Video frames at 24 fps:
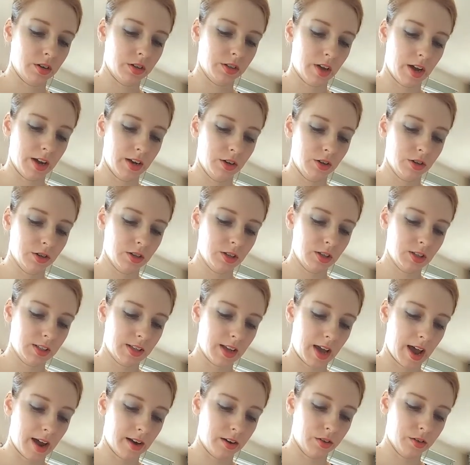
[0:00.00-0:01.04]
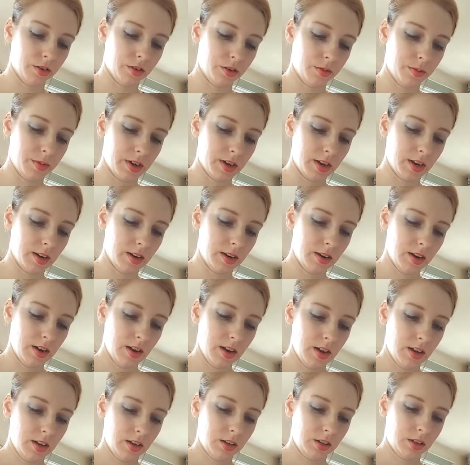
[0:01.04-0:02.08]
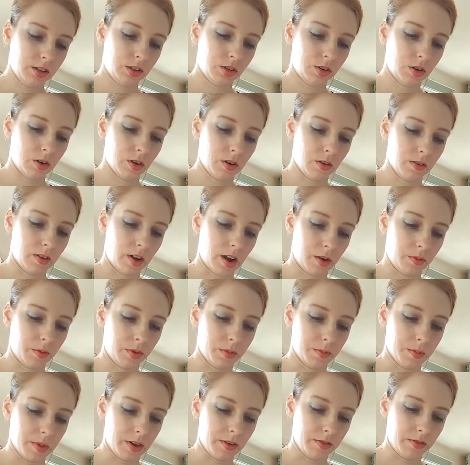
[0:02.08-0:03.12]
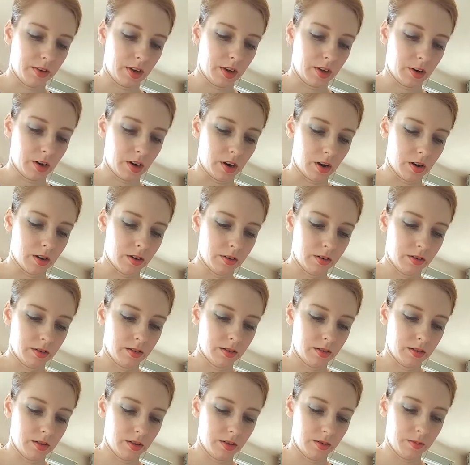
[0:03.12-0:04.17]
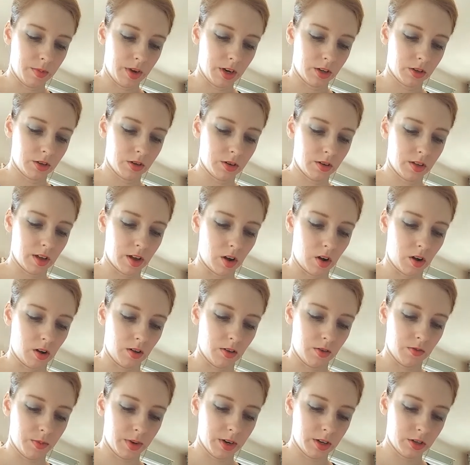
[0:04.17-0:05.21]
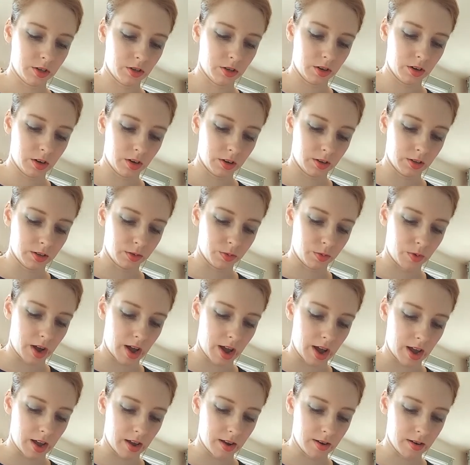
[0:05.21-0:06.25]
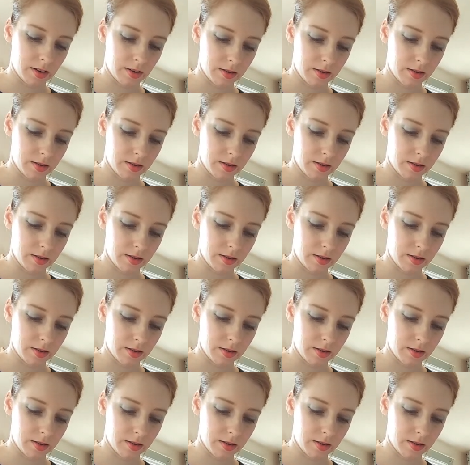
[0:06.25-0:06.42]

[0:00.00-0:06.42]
So I usually just add a little bit, stir it around with my finger, make sure that all of my sugar is wet,